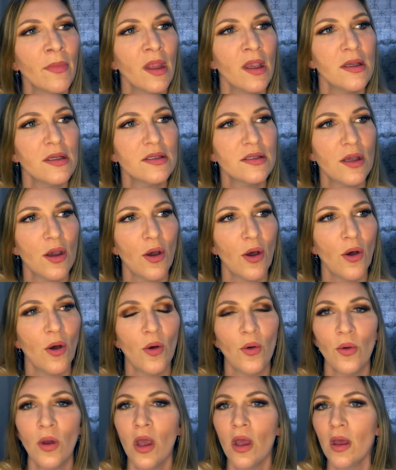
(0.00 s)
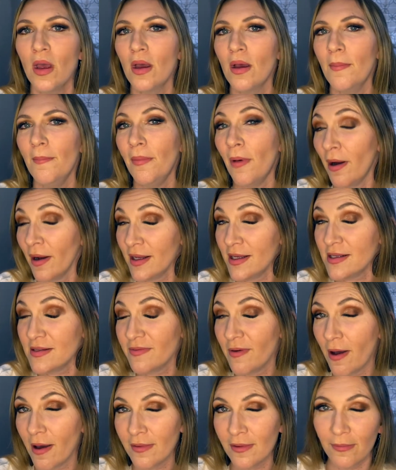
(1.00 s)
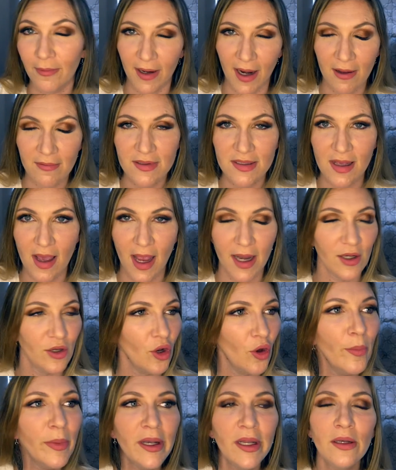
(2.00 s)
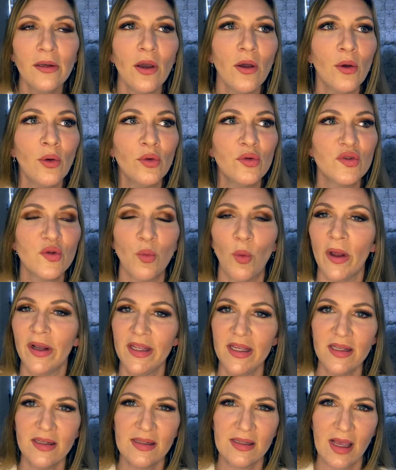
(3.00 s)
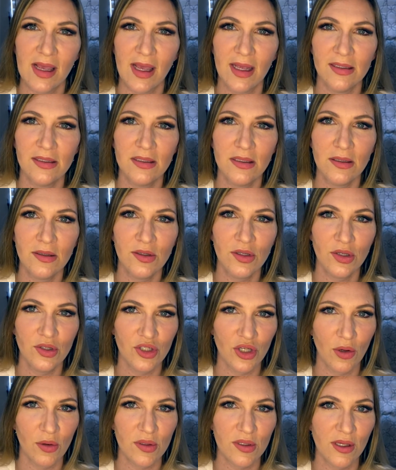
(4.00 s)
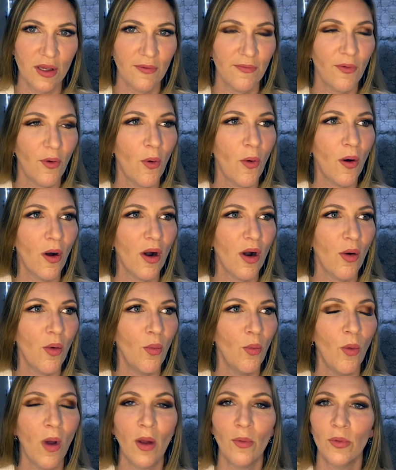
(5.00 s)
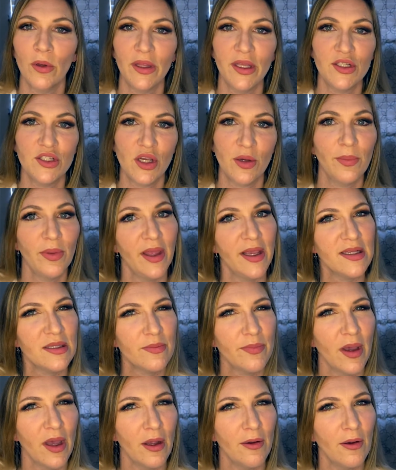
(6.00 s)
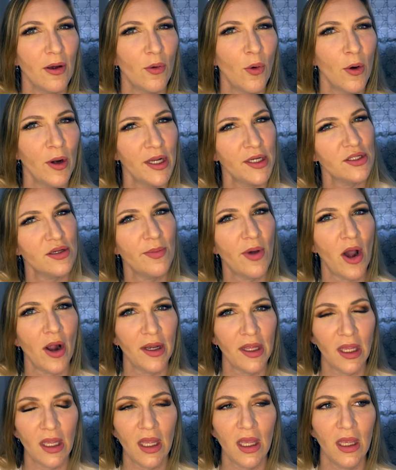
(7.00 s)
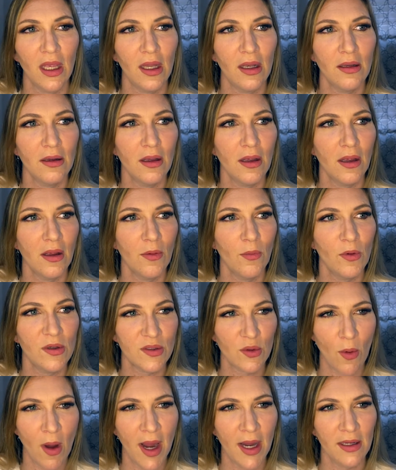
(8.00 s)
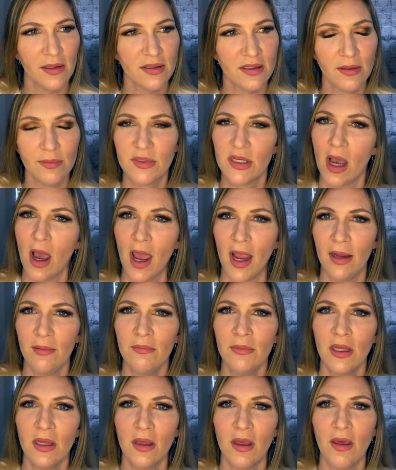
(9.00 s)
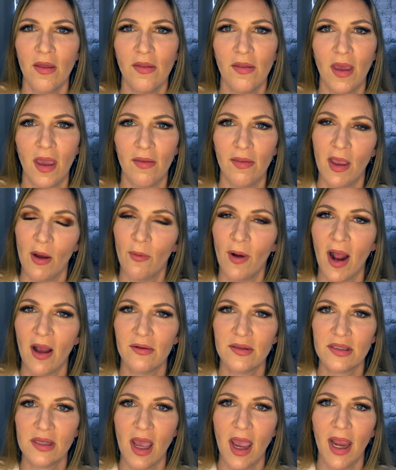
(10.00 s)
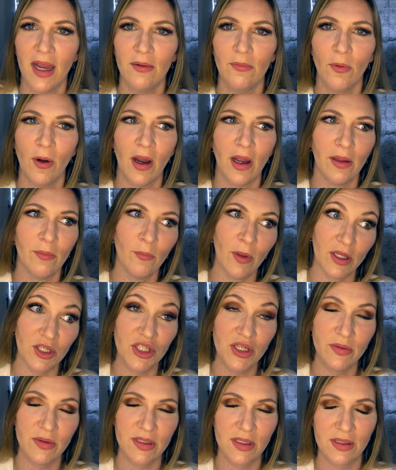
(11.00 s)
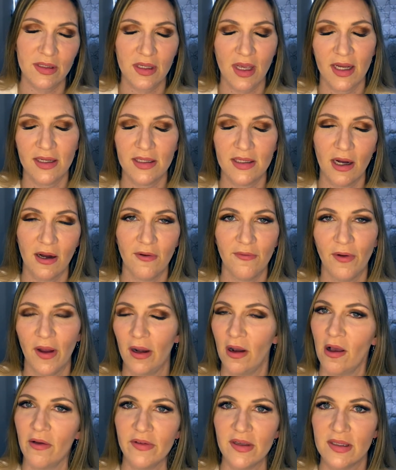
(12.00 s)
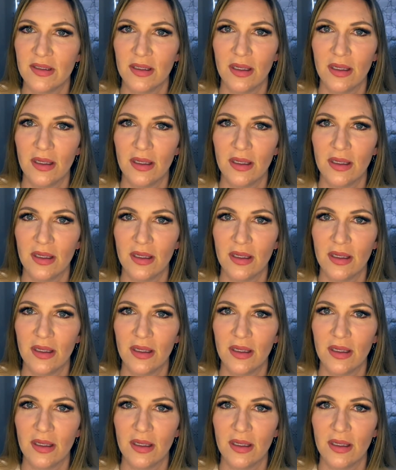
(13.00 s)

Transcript: So Bonnie's father went outside. Nobody knows what he said to Joseph or what really took place, but according to Bonnie, it was quite some time that they were outside while she was inside, terrified, obviously,